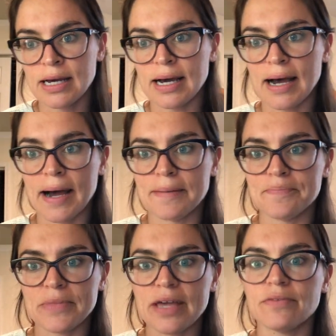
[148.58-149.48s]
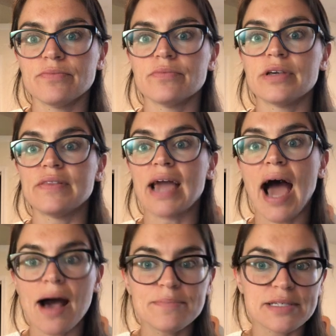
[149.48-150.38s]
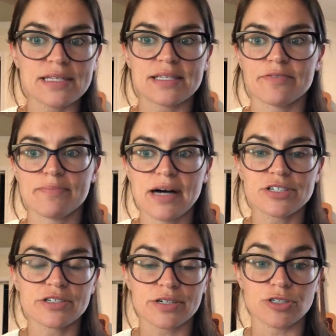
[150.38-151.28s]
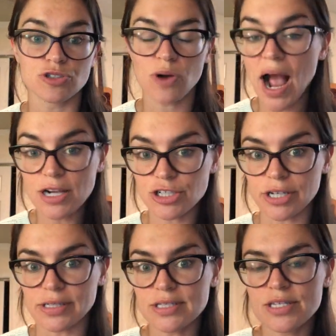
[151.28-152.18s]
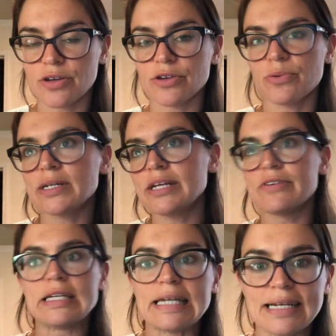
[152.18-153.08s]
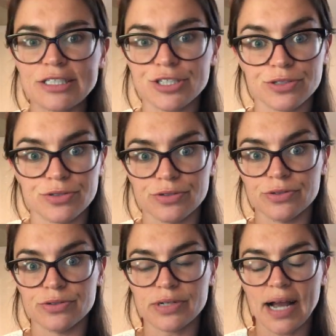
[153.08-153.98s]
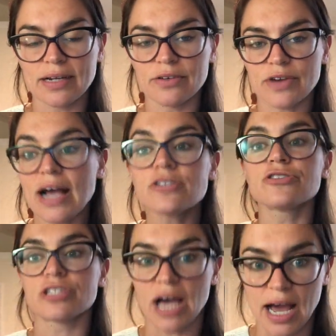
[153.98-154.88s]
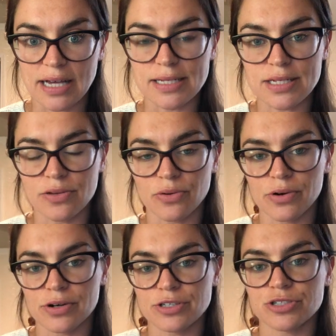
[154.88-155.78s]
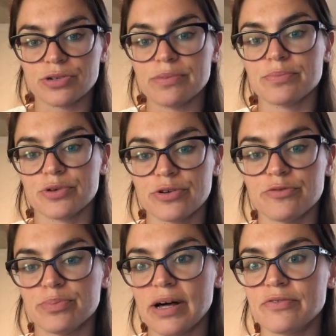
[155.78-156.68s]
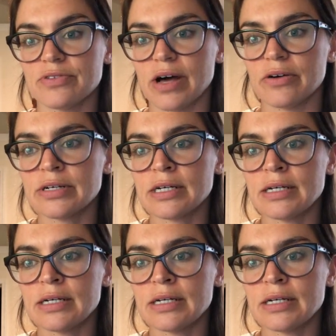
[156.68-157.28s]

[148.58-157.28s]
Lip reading: in the absence of muscle contraction, so you wouldn't even need to kind of exercise in order to improve blood flow,